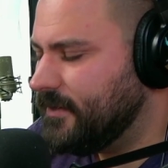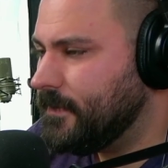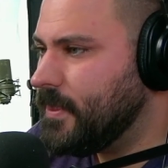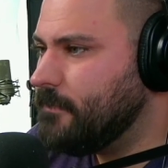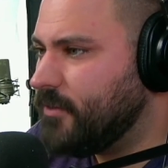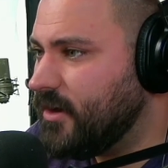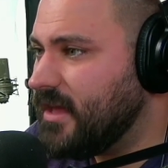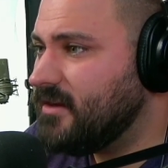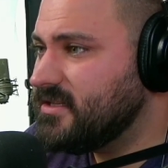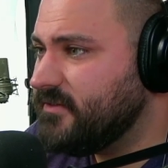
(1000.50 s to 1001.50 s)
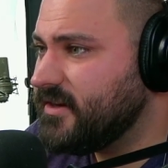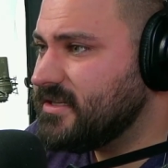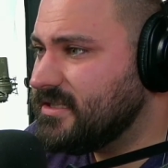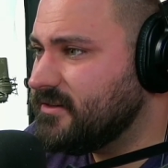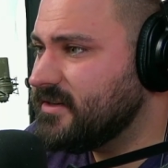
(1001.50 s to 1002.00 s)
burnout is a very
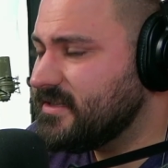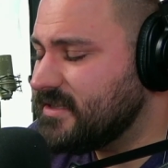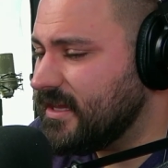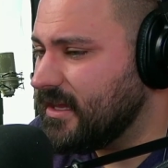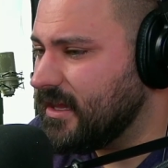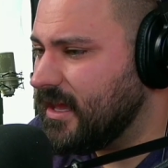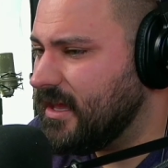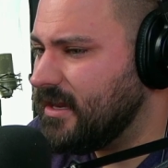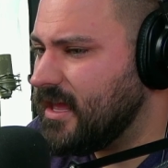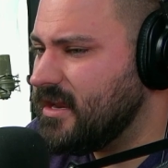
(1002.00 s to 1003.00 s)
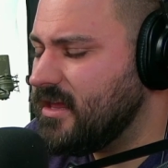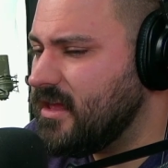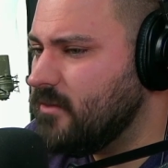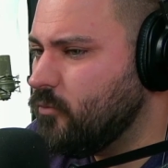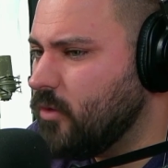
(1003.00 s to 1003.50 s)
serious thing, and, and
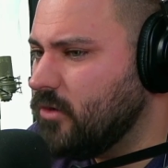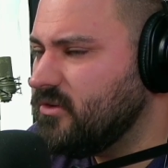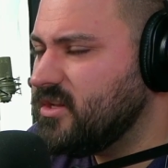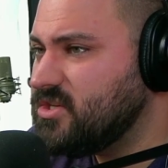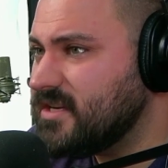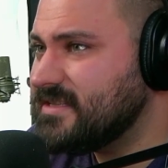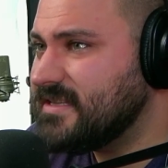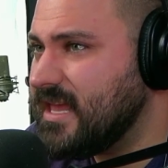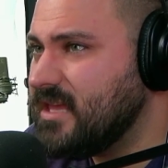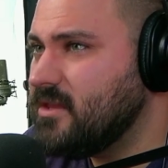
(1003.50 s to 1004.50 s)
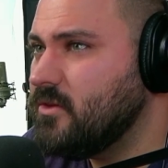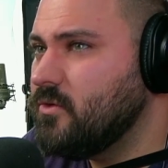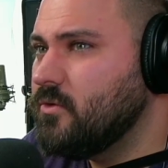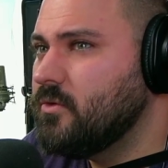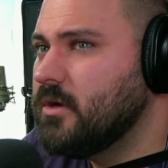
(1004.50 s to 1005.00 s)
it won't just take
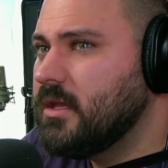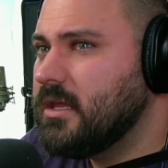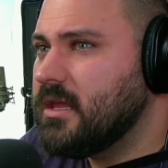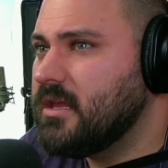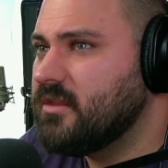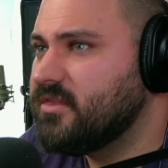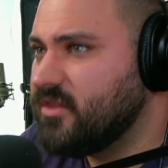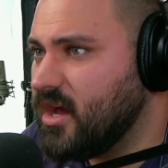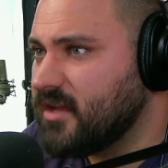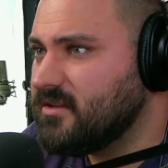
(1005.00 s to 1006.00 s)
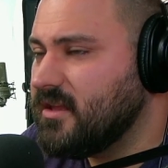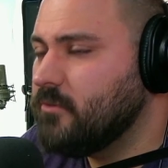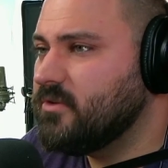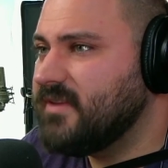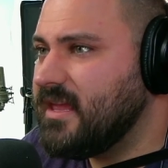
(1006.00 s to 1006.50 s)
you in a thought, it
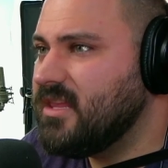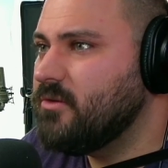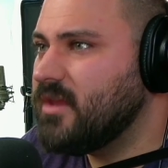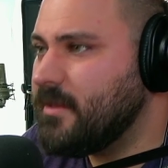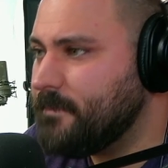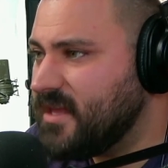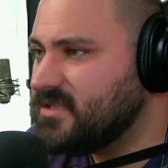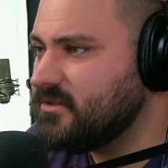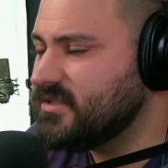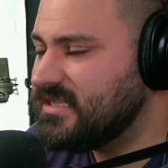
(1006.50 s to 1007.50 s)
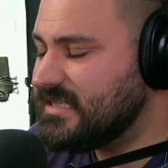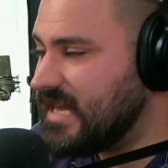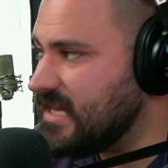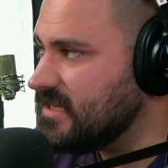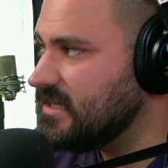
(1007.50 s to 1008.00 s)
will take you in a mental
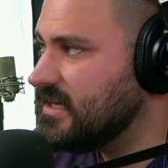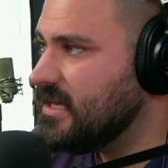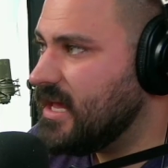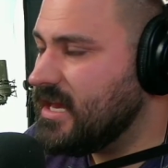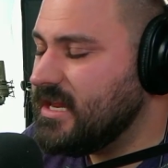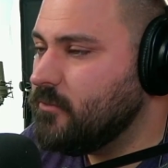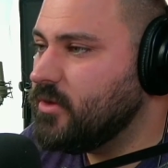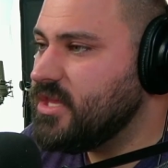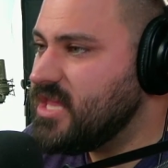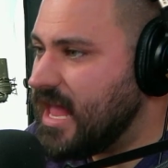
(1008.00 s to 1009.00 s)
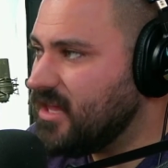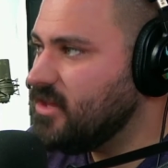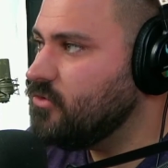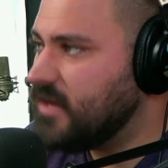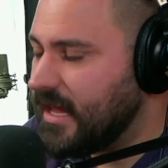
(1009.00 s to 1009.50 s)
state, and it will
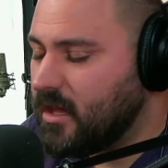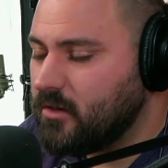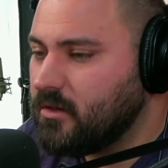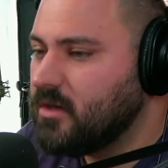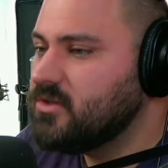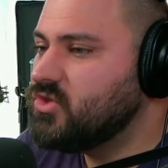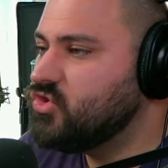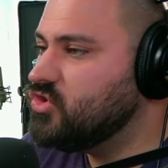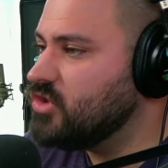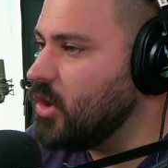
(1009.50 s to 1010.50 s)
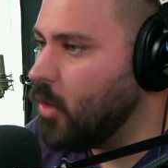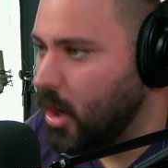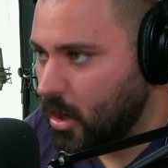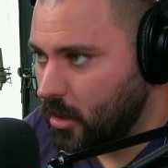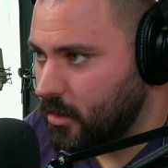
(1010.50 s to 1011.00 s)
yank you down so
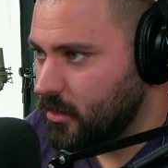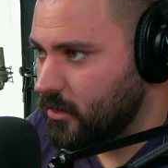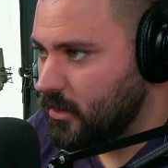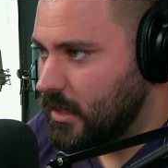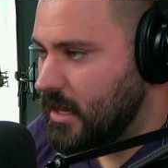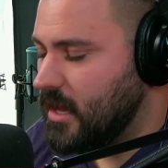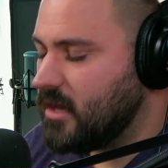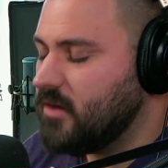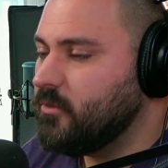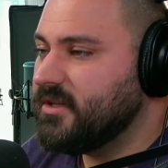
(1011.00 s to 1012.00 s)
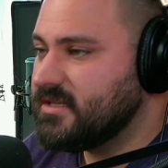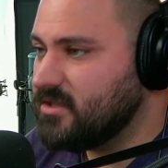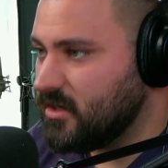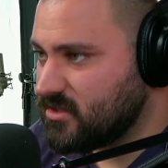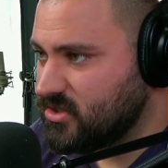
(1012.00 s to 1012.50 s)
hard and it will
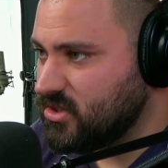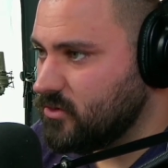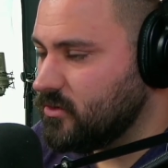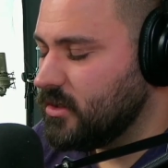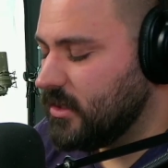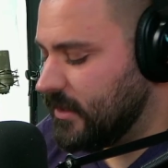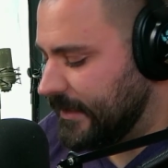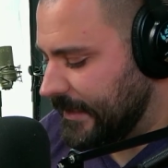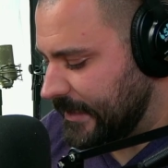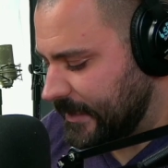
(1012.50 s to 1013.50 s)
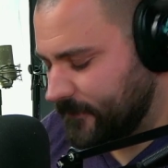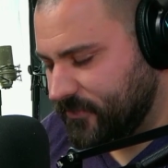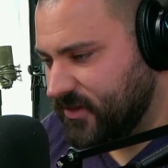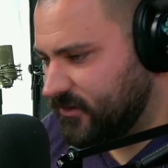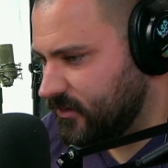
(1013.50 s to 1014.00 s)
exhaust you
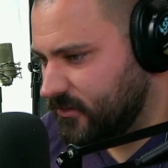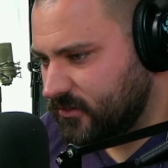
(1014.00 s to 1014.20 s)
um, to, to